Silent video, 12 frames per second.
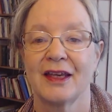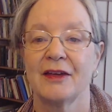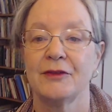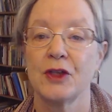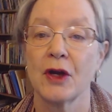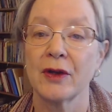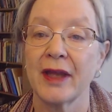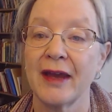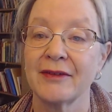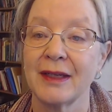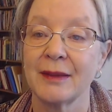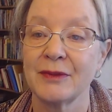If you don't
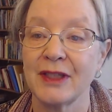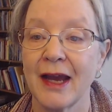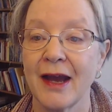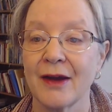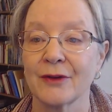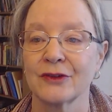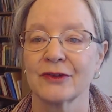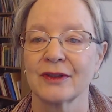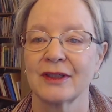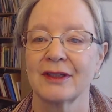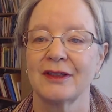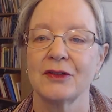have an empty house,
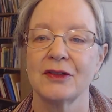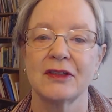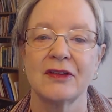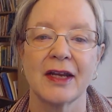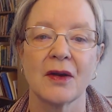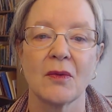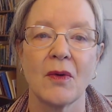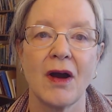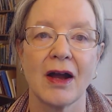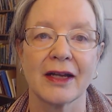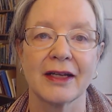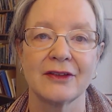you can take a
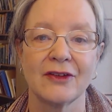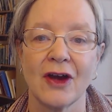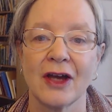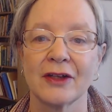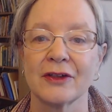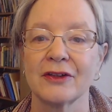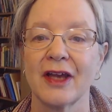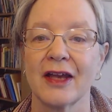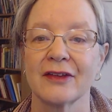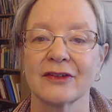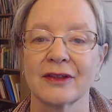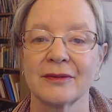walk at dawn or
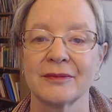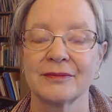dusk.